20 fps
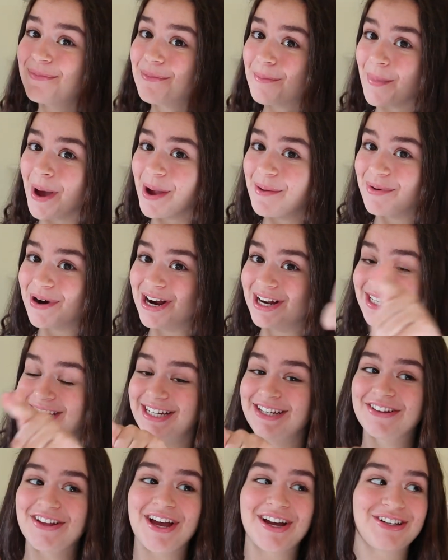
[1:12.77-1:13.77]
my brandy
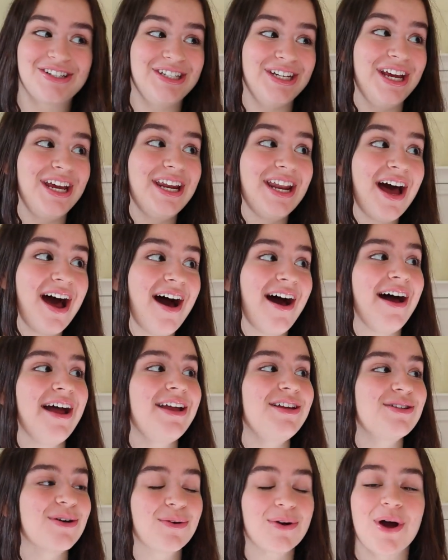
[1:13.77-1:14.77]
collection.
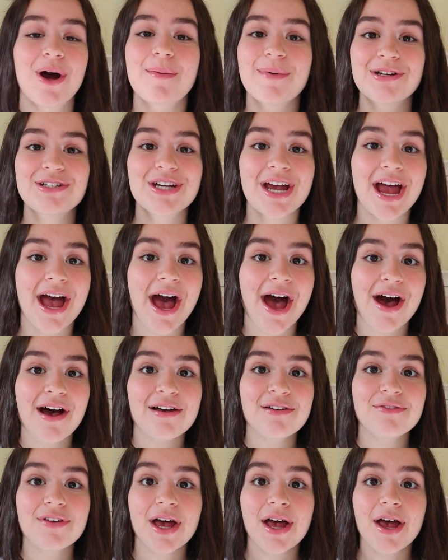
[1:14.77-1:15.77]
I don't know how much I
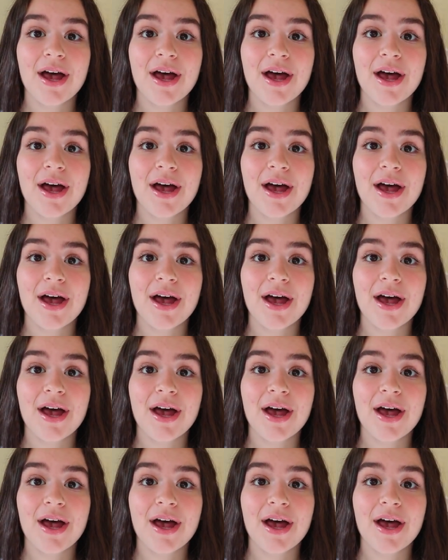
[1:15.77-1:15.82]
have,